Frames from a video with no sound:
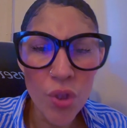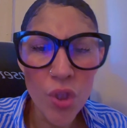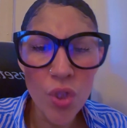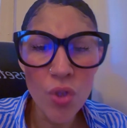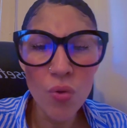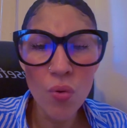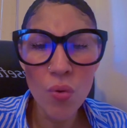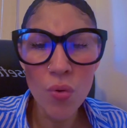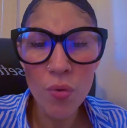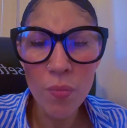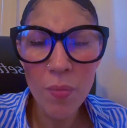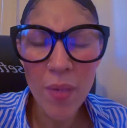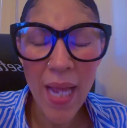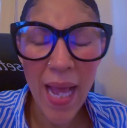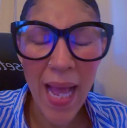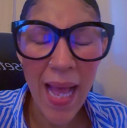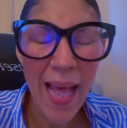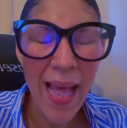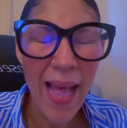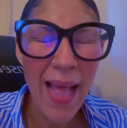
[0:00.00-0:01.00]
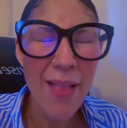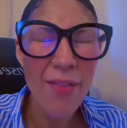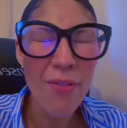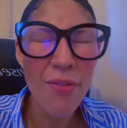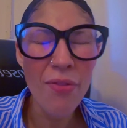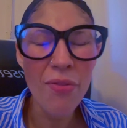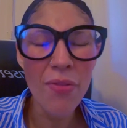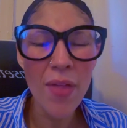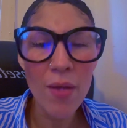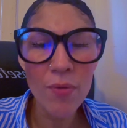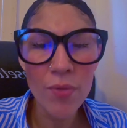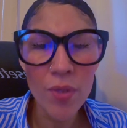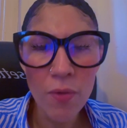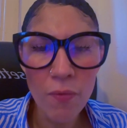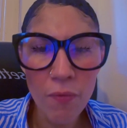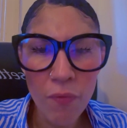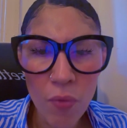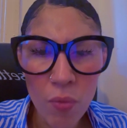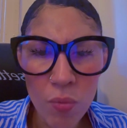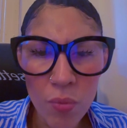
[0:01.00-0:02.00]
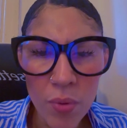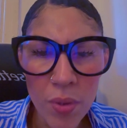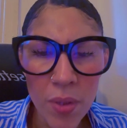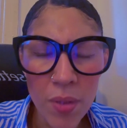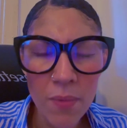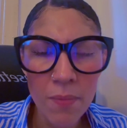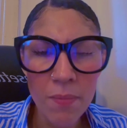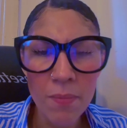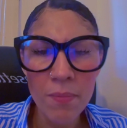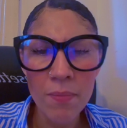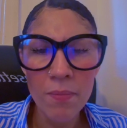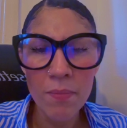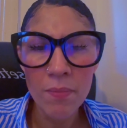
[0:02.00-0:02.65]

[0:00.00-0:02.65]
restored me a thousand folds.